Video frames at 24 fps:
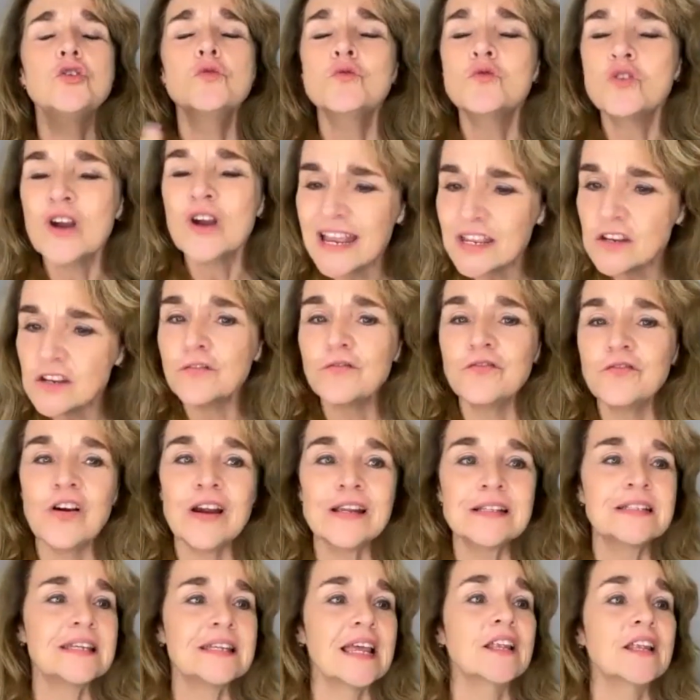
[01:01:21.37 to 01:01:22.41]
You get your
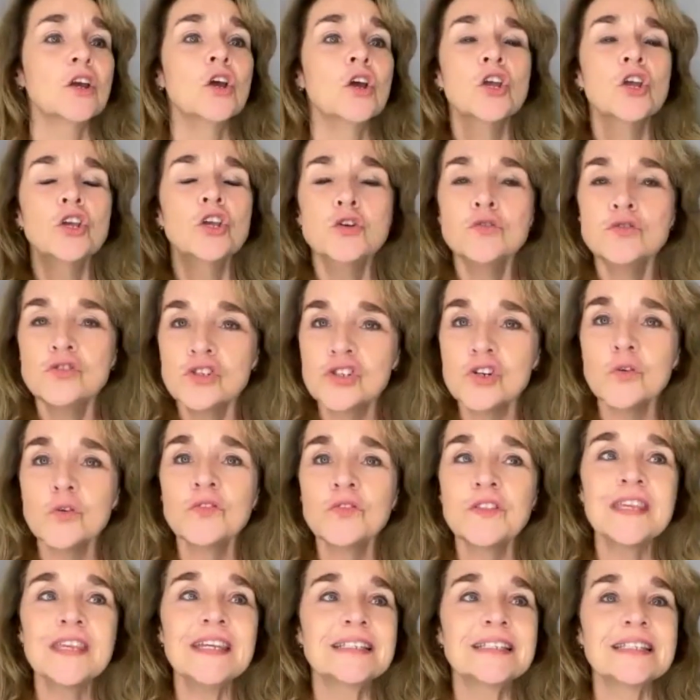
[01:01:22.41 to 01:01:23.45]
friends in, you
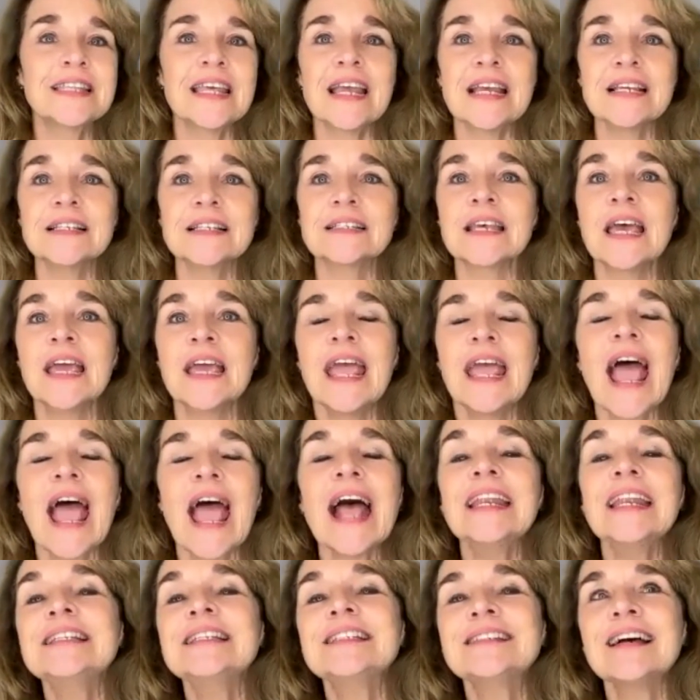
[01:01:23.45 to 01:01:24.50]
shoot these things,
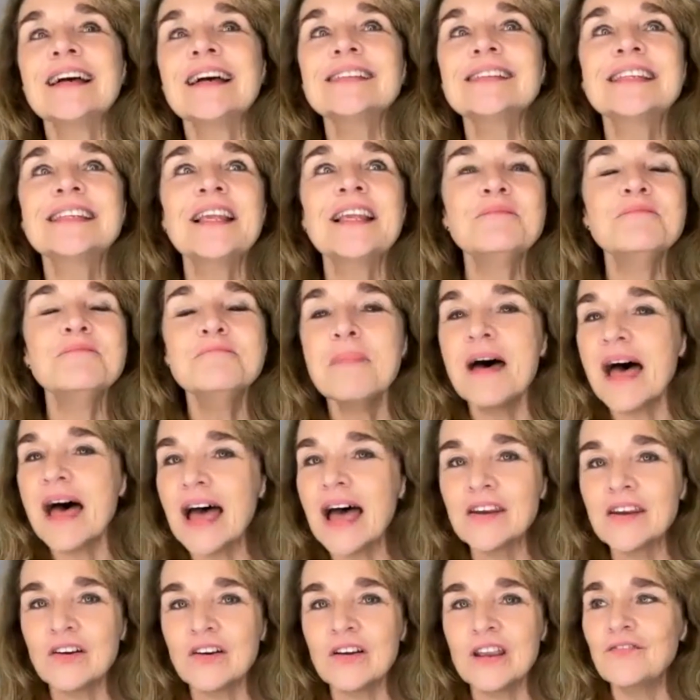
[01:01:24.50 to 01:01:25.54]
and it doesn't
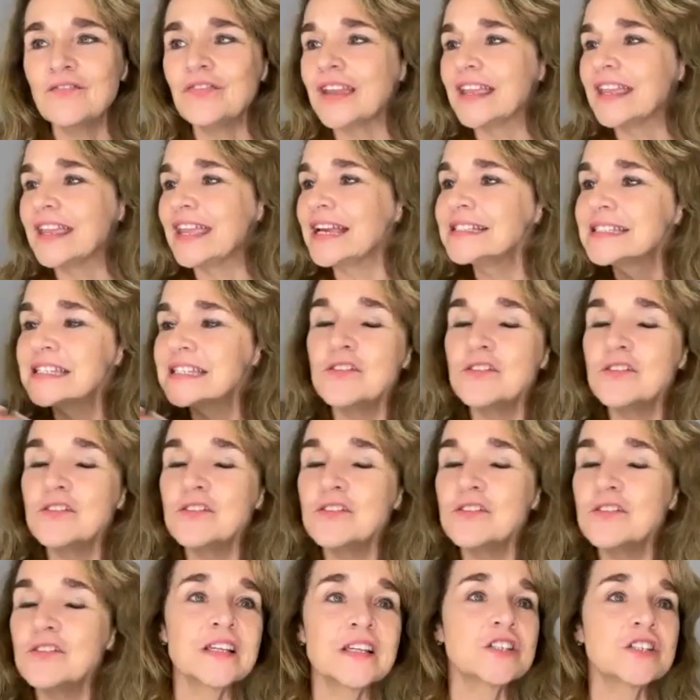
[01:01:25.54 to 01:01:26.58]
matter if it gets in a
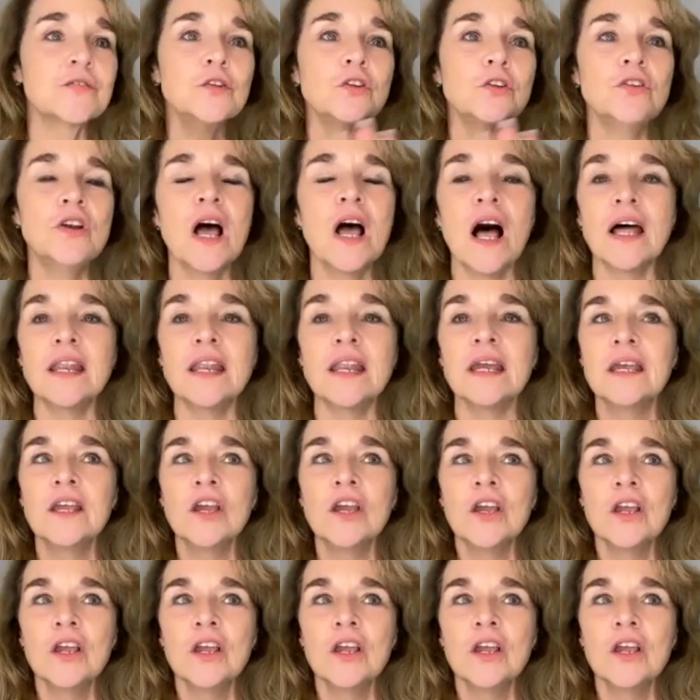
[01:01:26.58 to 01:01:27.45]
film festival or not.